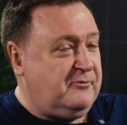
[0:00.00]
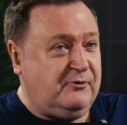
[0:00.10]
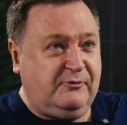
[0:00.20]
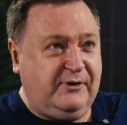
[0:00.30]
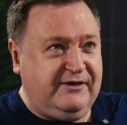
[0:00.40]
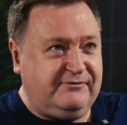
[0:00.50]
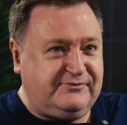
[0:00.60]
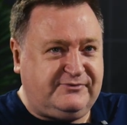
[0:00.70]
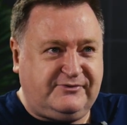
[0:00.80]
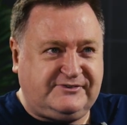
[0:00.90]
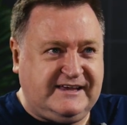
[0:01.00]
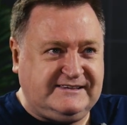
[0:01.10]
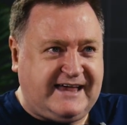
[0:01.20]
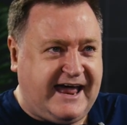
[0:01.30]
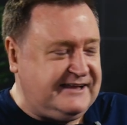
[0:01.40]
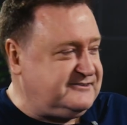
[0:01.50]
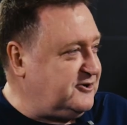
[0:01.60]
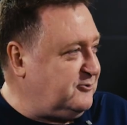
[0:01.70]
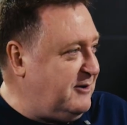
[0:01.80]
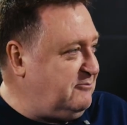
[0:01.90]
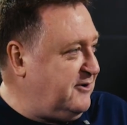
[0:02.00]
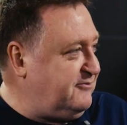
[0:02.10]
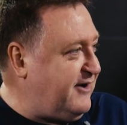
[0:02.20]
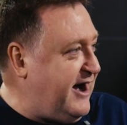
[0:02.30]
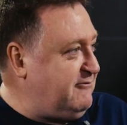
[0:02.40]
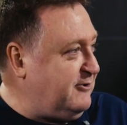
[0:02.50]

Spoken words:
We've since had sort of 1.5.